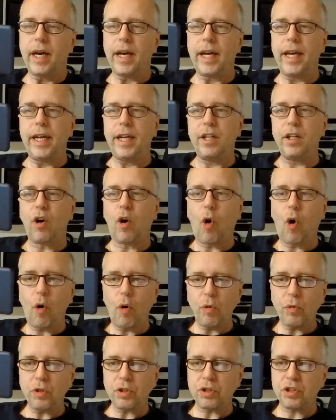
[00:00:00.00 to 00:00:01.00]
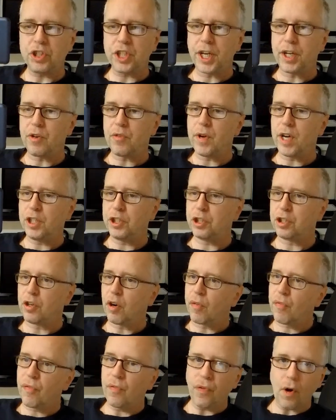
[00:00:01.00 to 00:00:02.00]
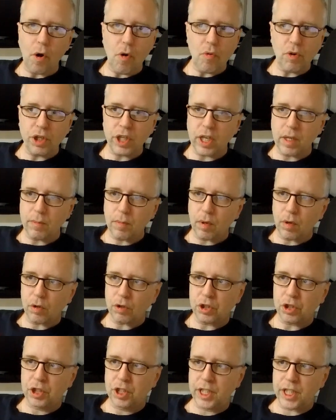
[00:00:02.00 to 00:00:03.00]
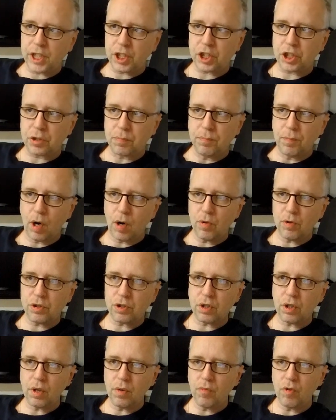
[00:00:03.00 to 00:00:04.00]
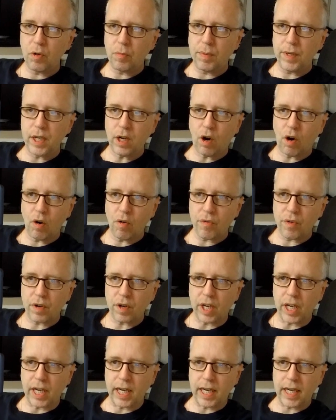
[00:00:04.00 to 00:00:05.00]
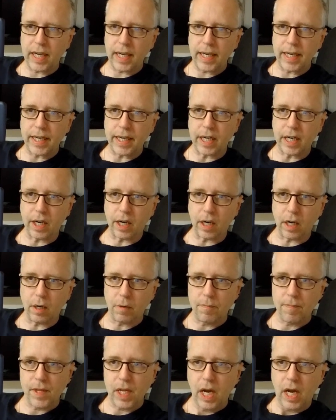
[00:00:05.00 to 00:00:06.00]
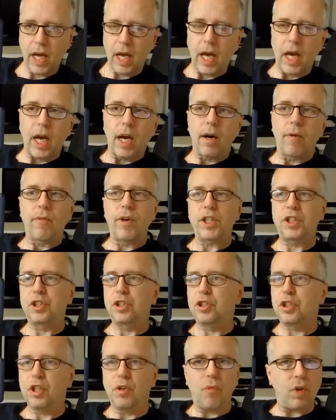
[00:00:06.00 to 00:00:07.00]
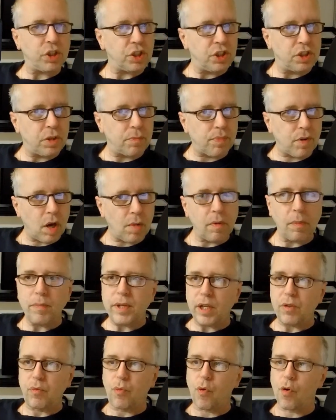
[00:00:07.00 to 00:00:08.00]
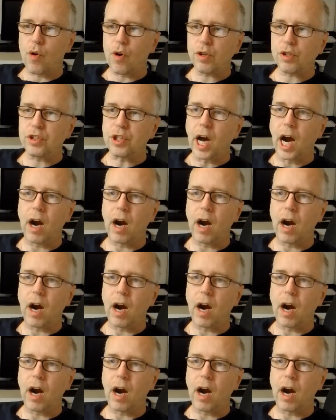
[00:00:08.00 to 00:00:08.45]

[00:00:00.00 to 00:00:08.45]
In the older generation of phone gimbals, this motor would be over here which uh, wasn't a problem that worked.